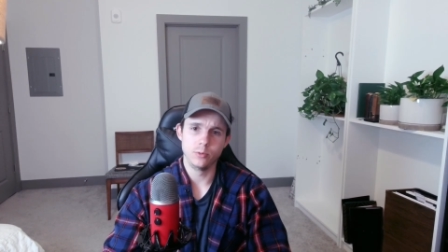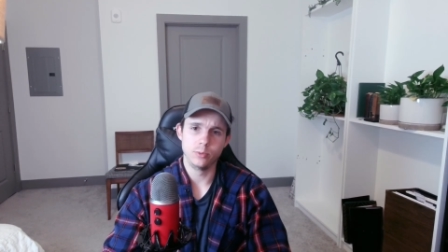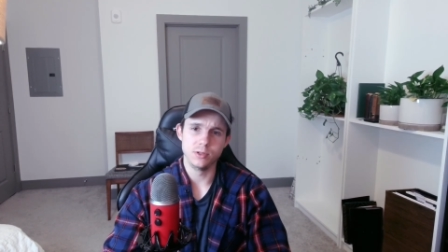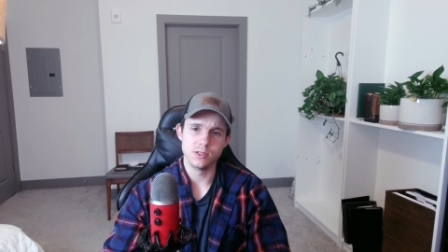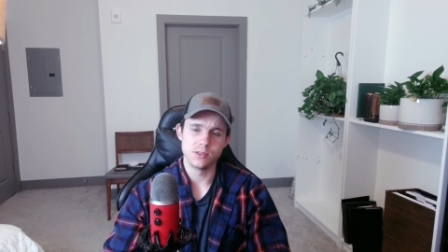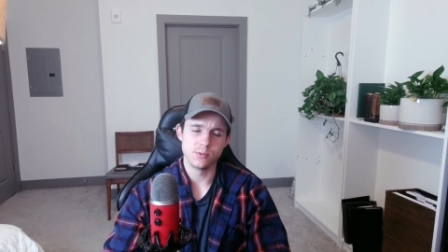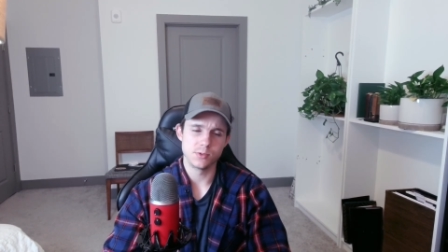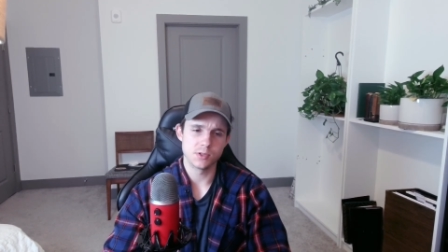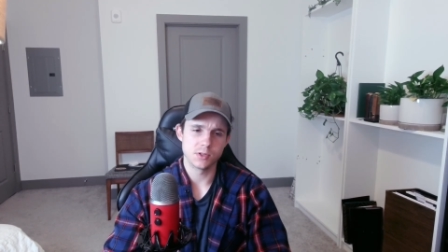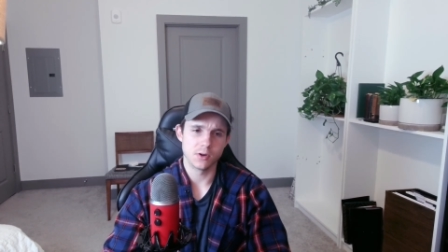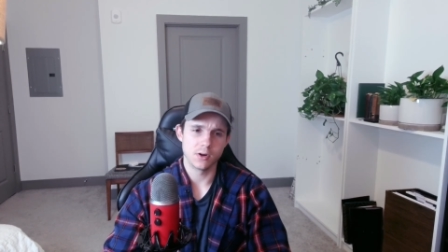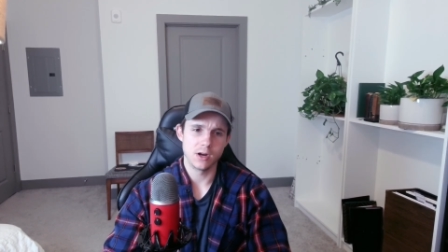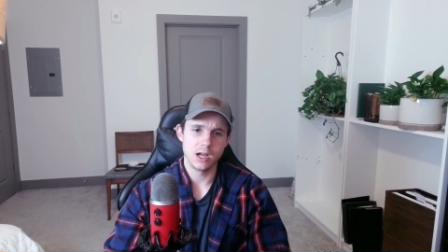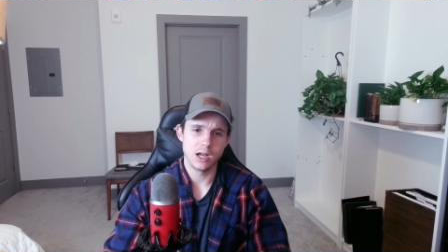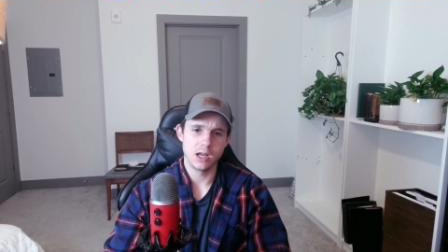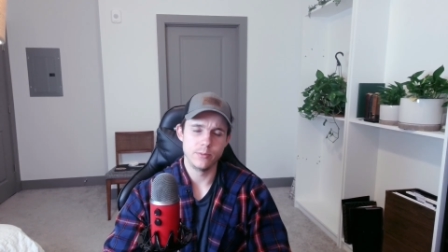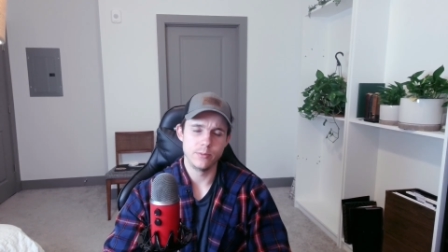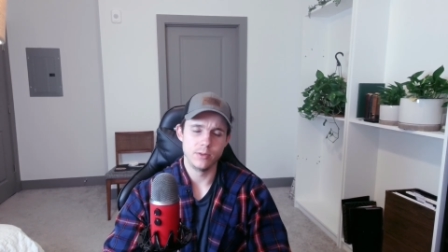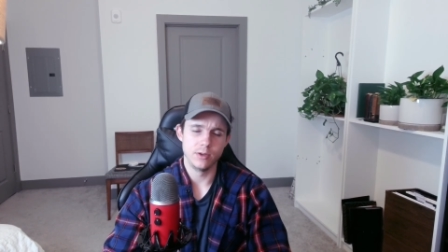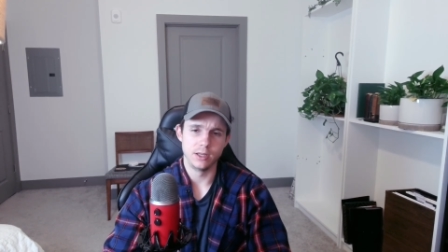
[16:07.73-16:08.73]
please
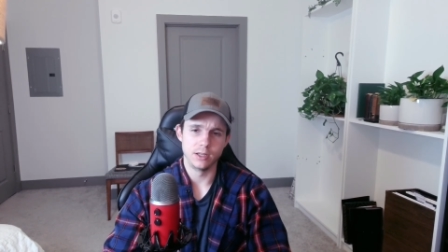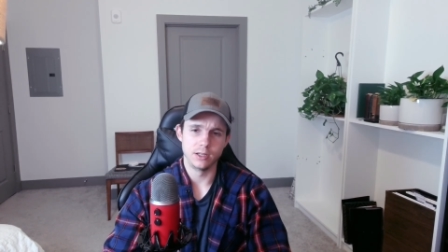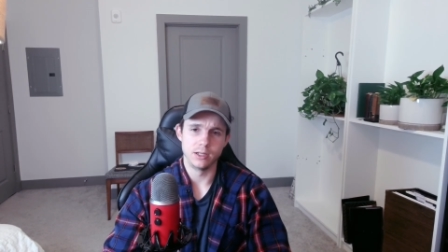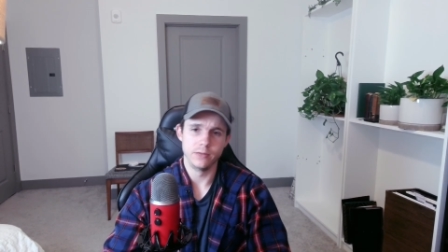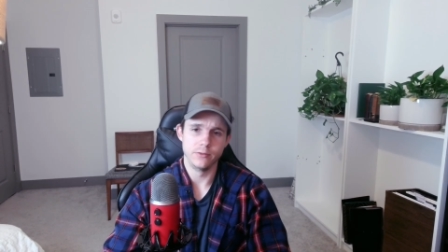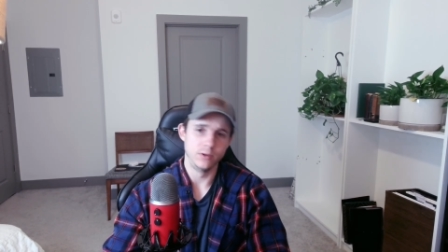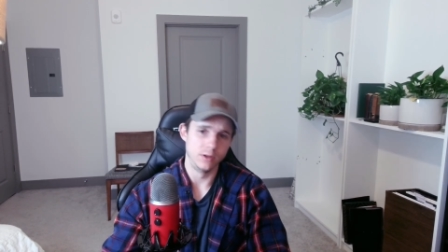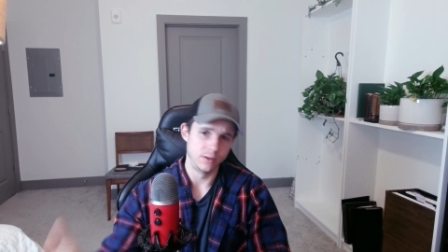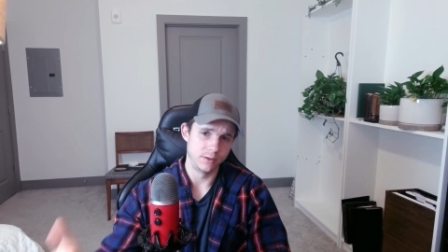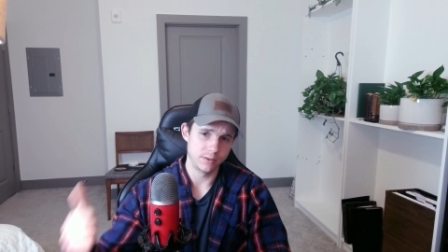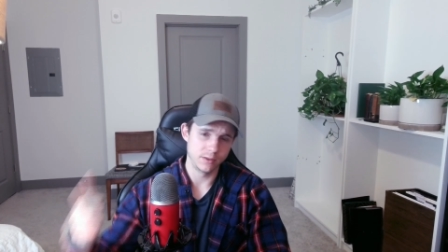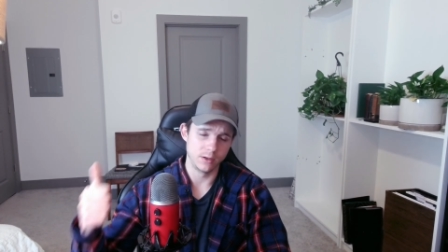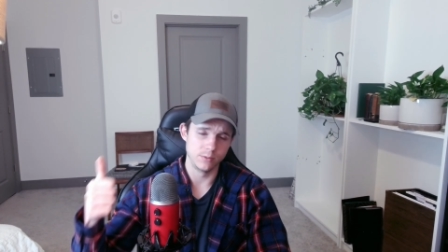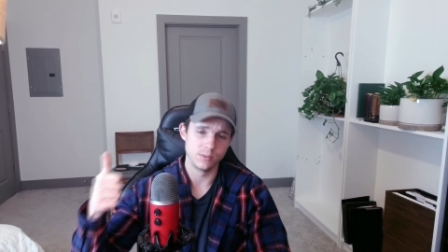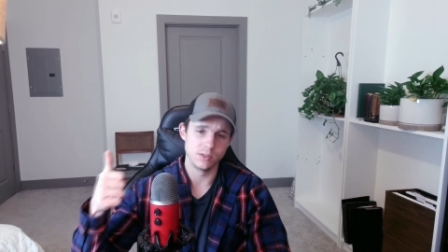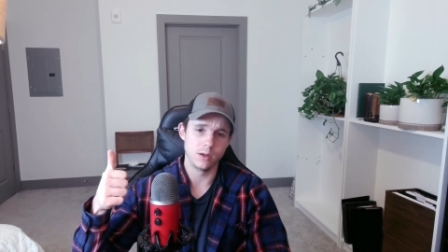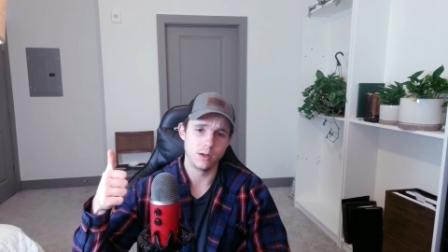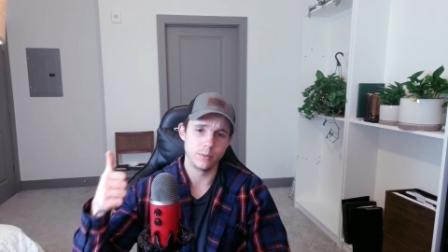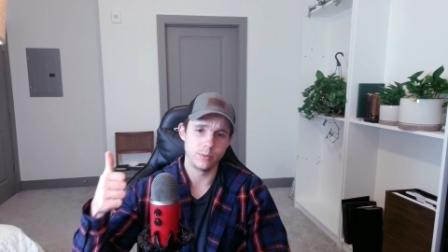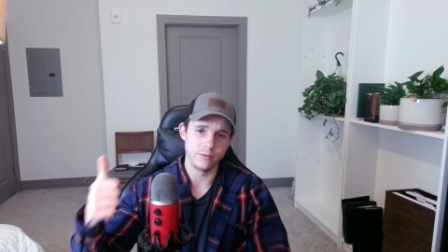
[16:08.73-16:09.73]
subscribe and give it a
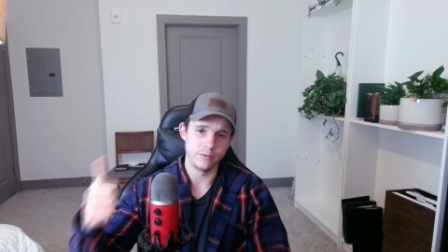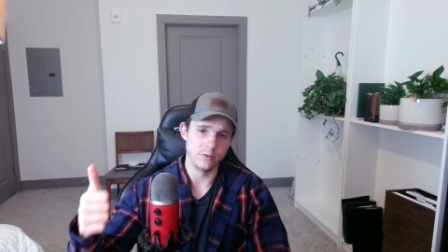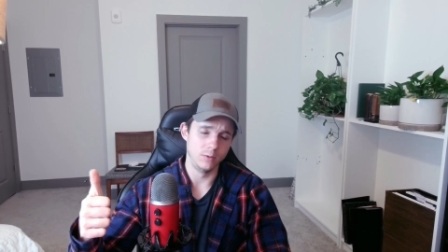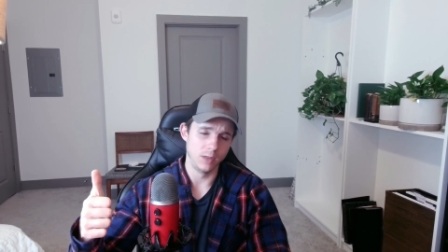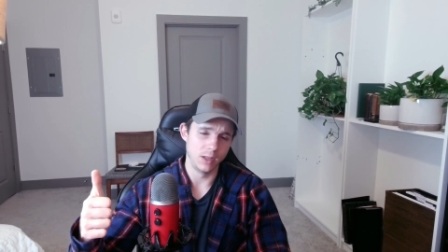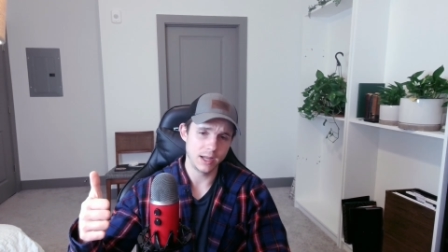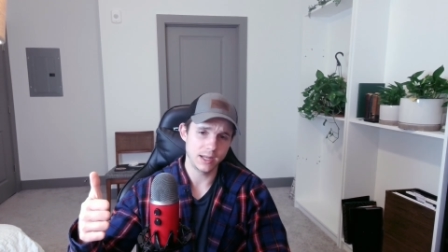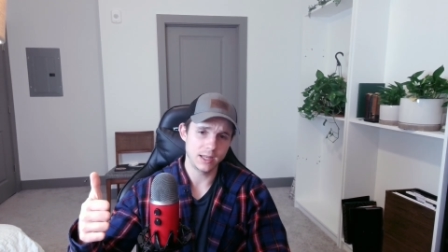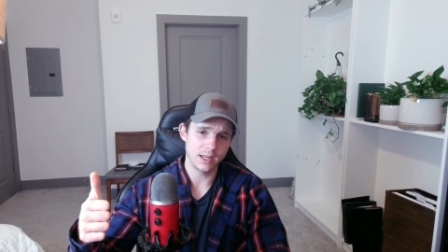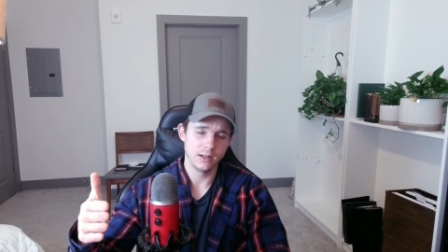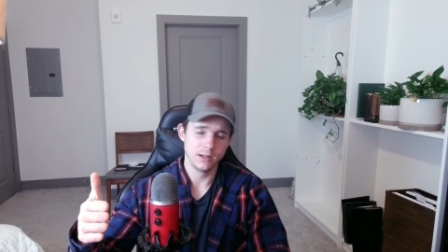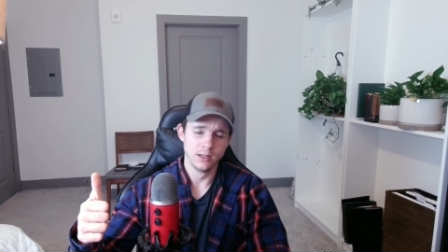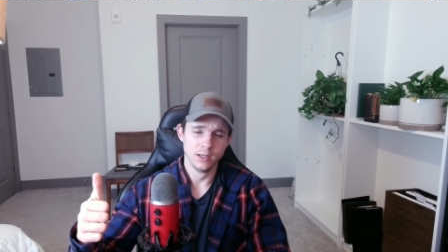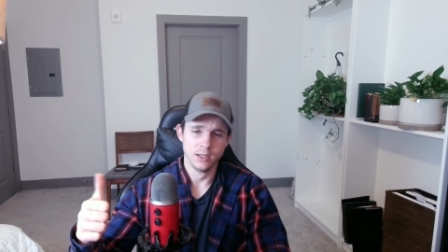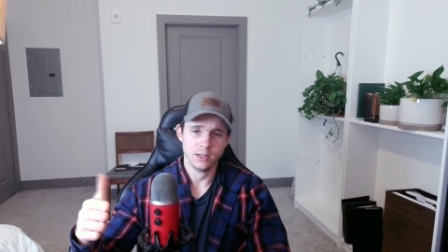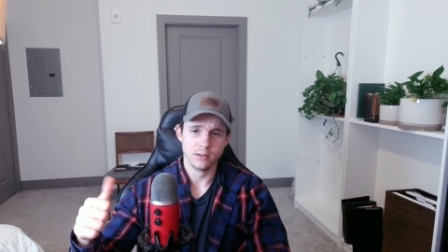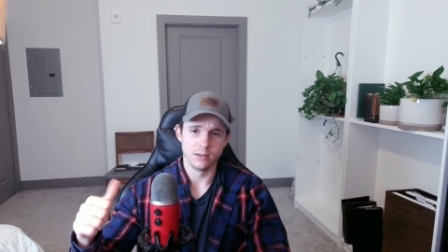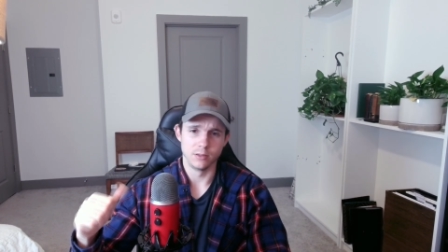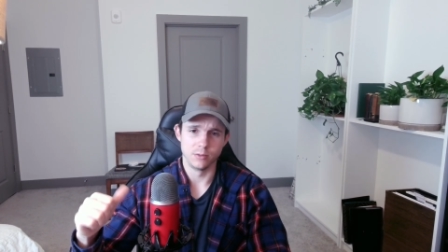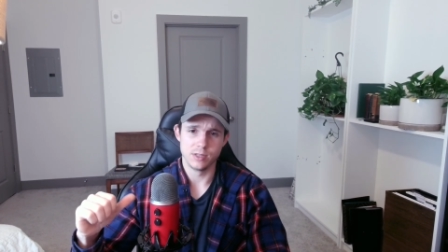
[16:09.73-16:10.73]
thumbs up if you like it,
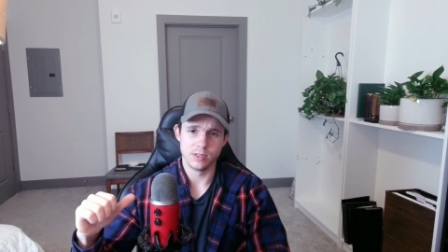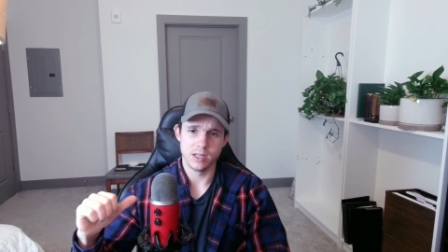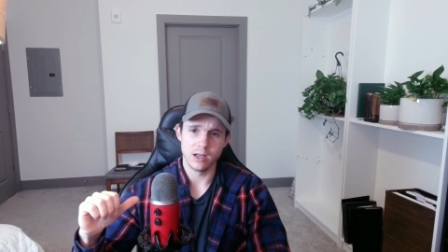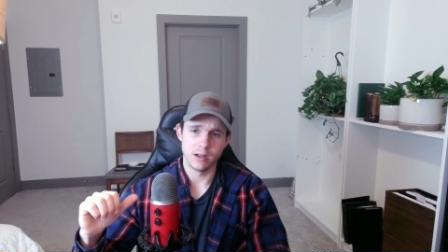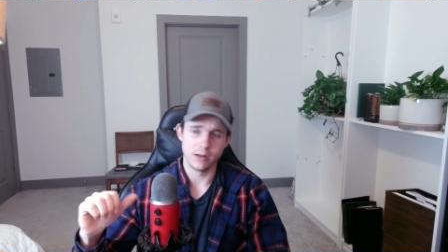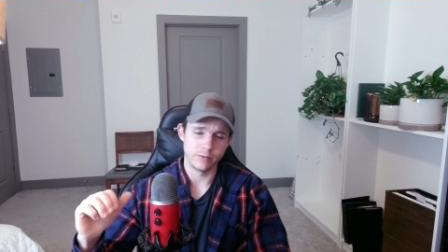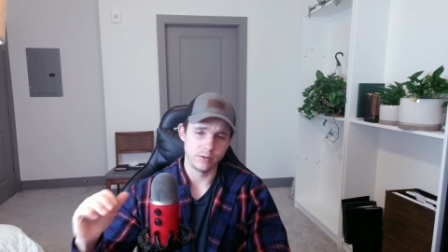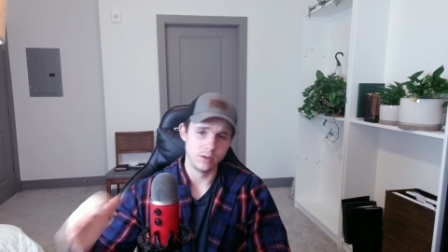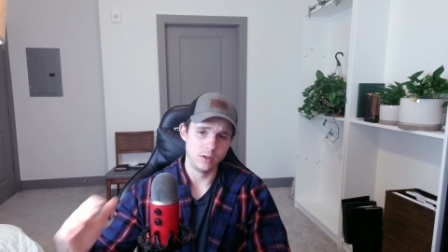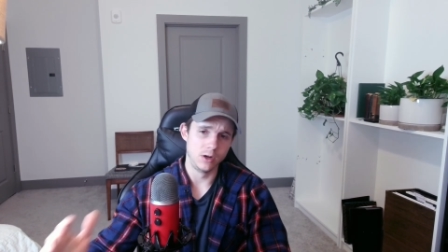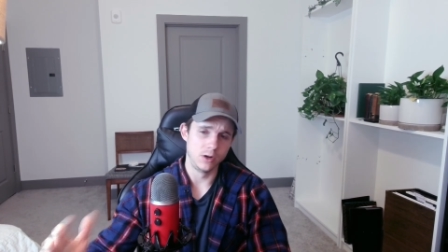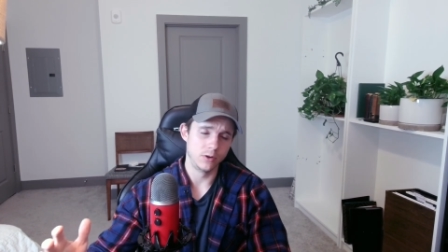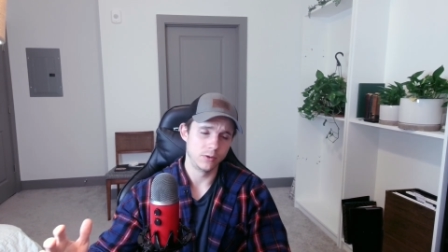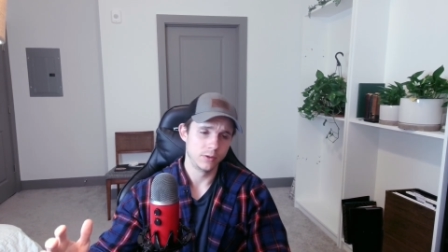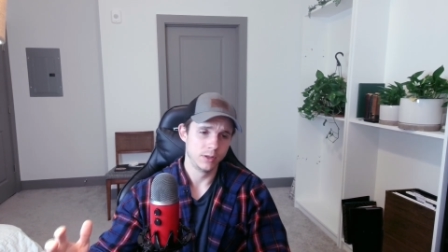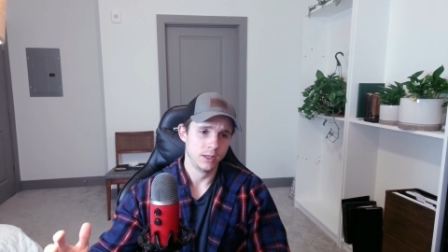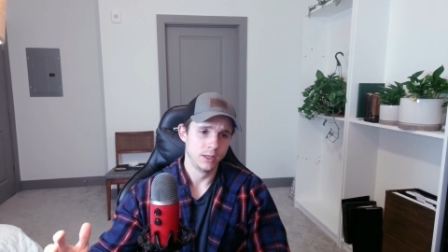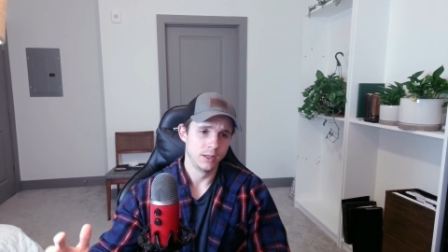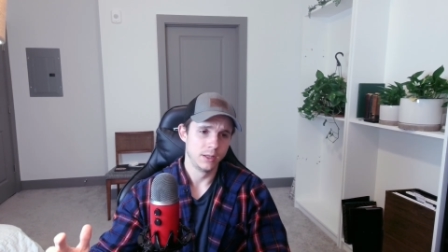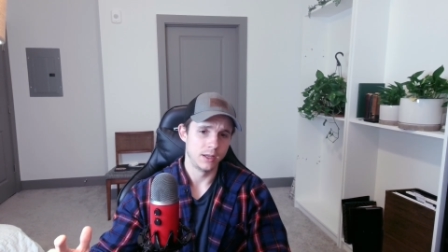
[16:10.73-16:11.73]
thumbs down if you
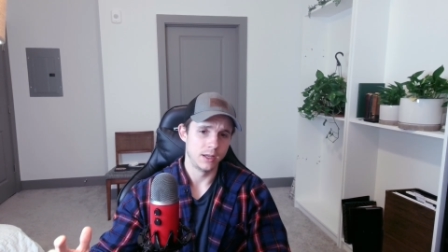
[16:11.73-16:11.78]
don't.